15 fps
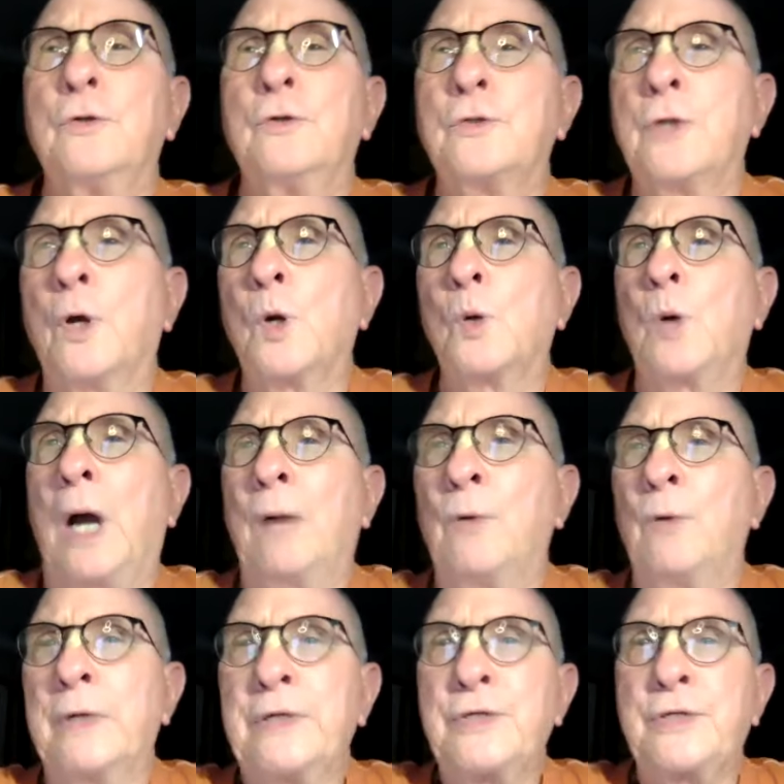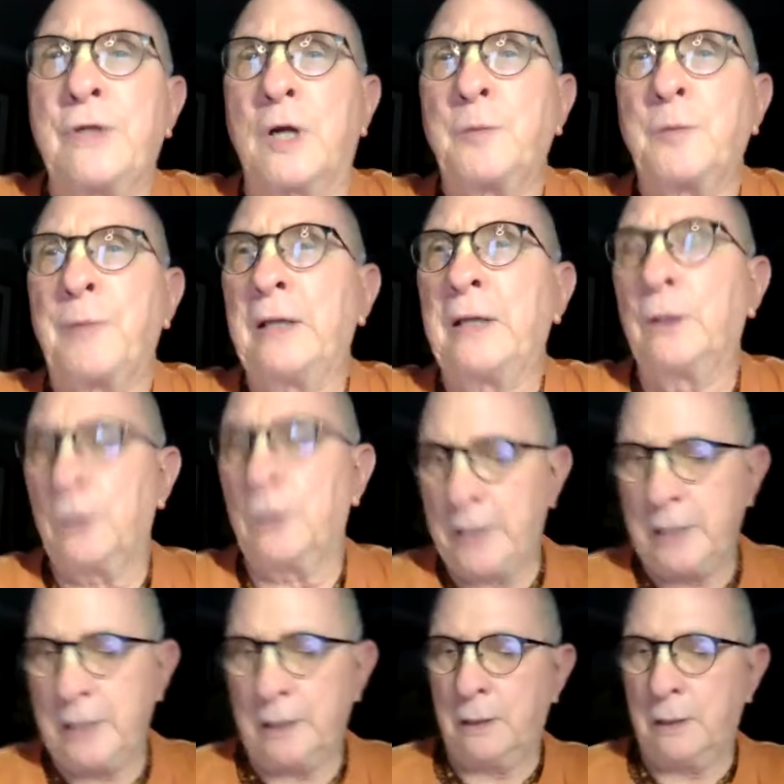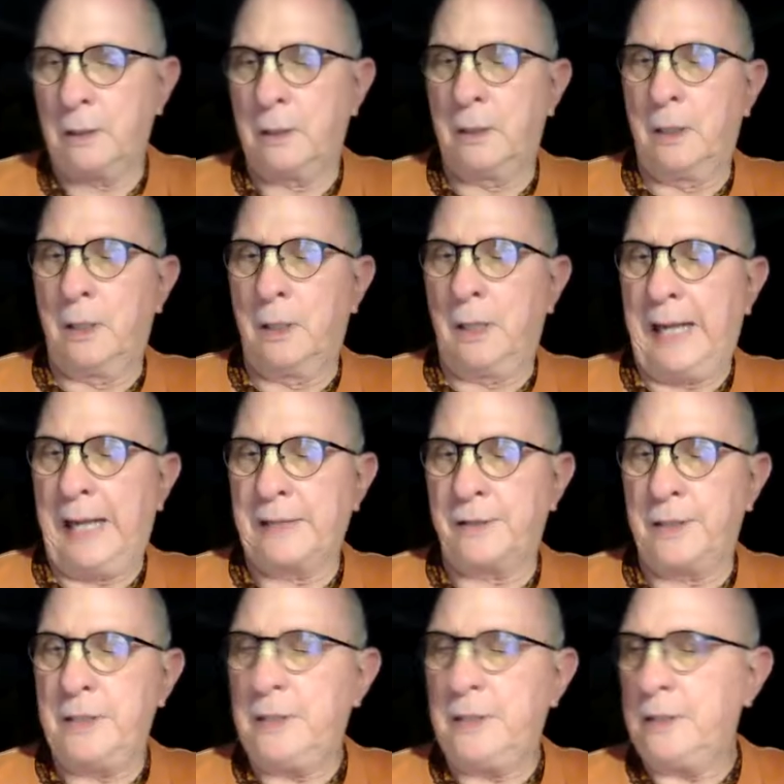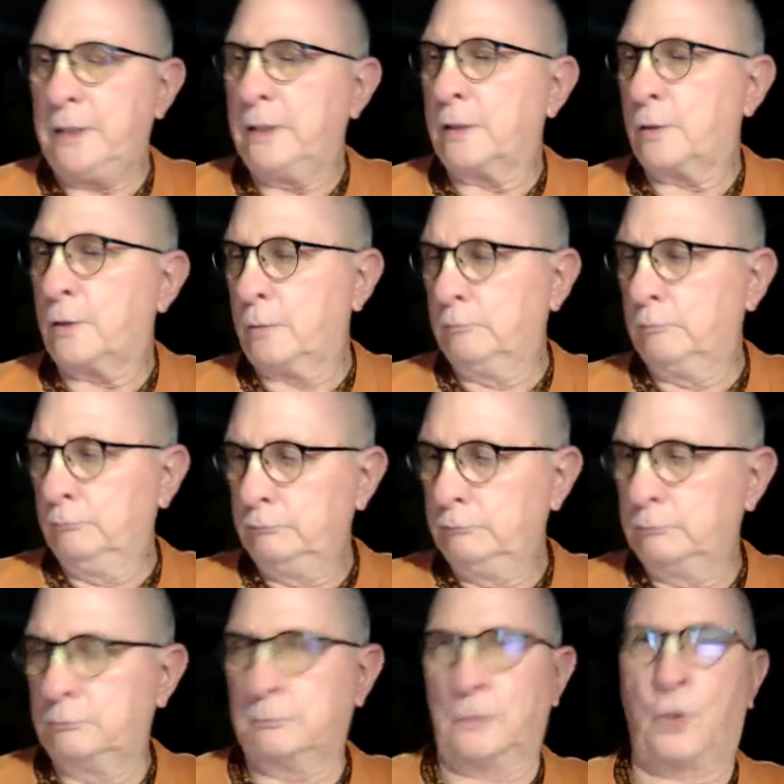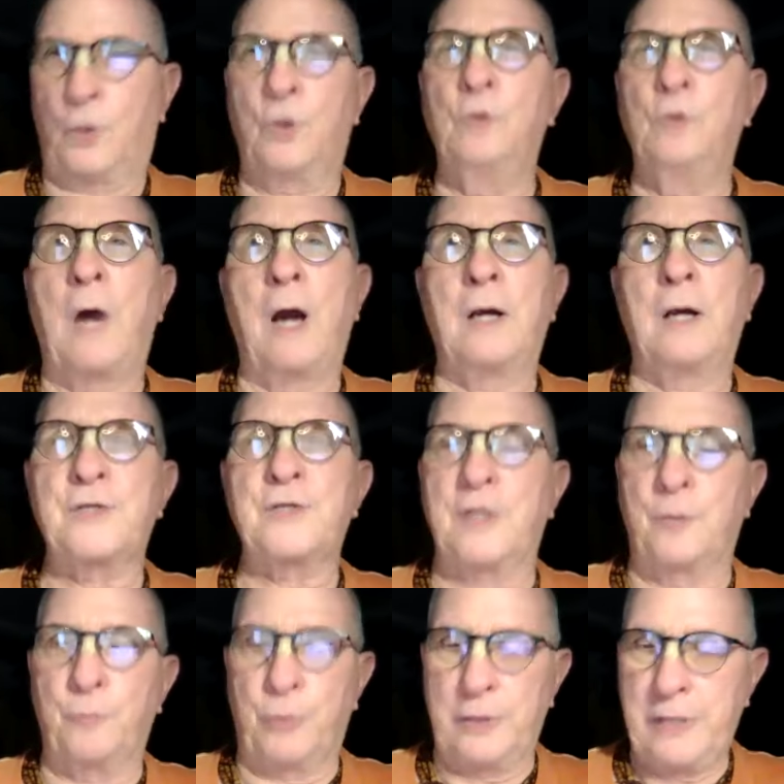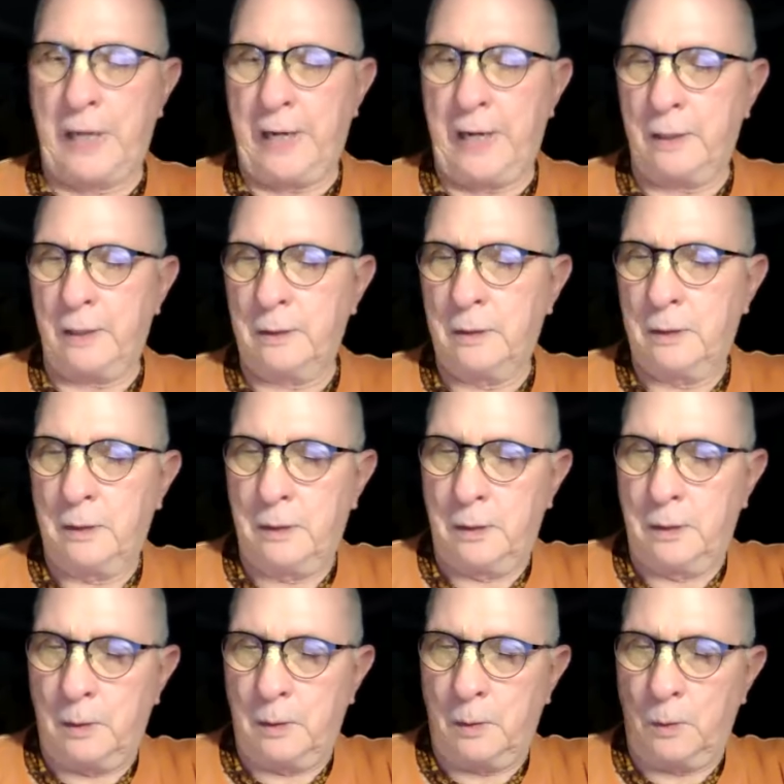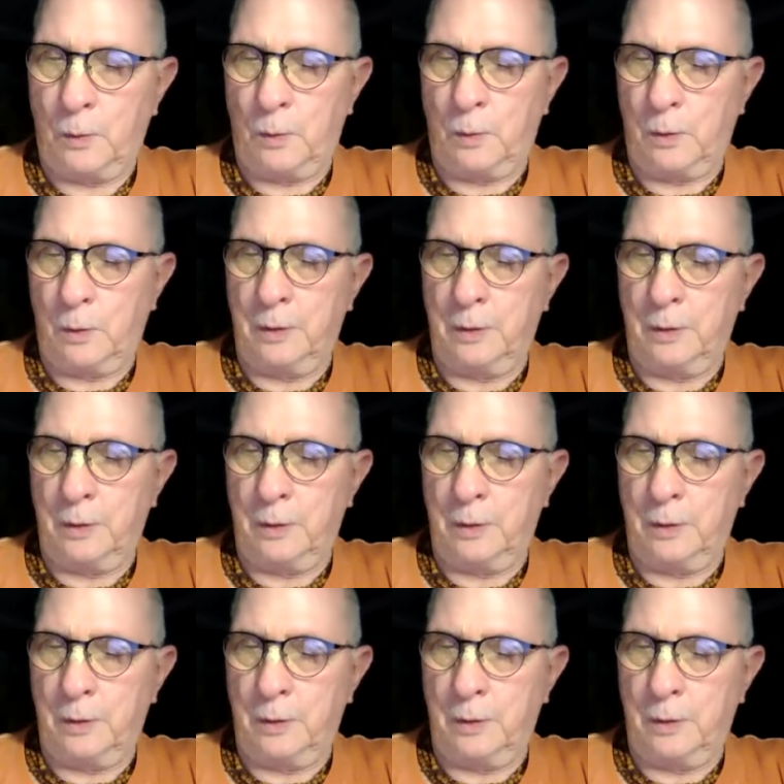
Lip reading: So I want to start by looking at the Kumāra Sampradāya, or